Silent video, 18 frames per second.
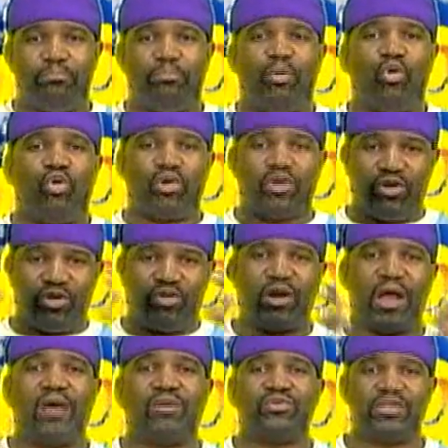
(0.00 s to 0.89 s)
border
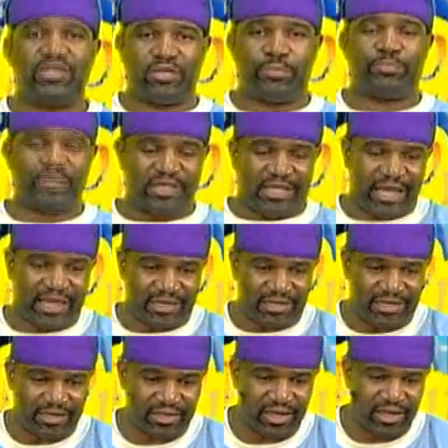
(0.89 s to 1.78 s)
around it to
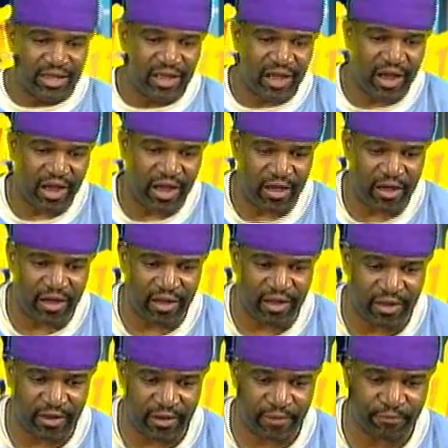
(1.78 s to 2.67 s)
protect it
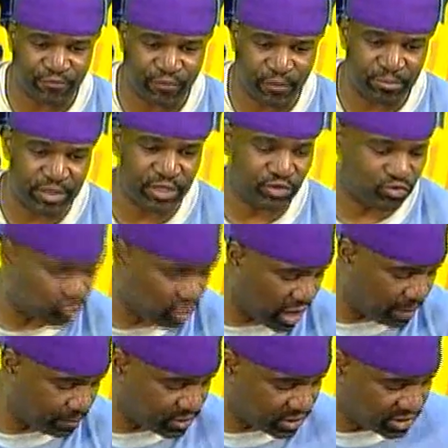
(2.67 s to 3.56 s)
from being
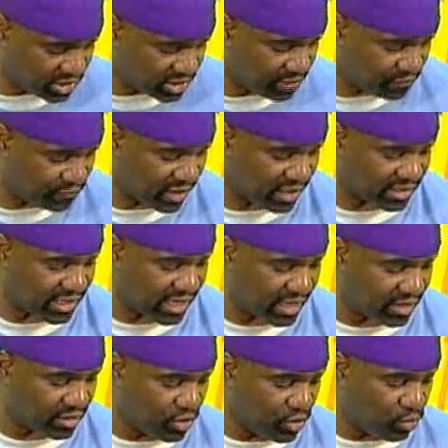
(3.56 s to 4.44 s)
dropped and stuff like
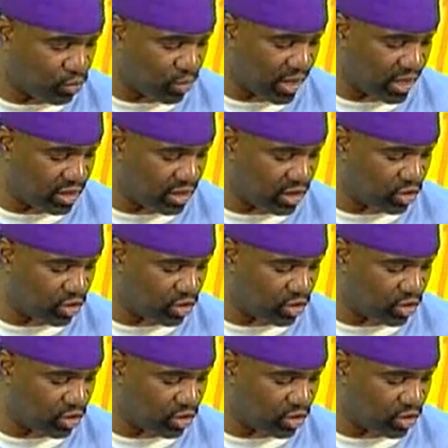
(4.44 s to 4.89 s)
that. Well,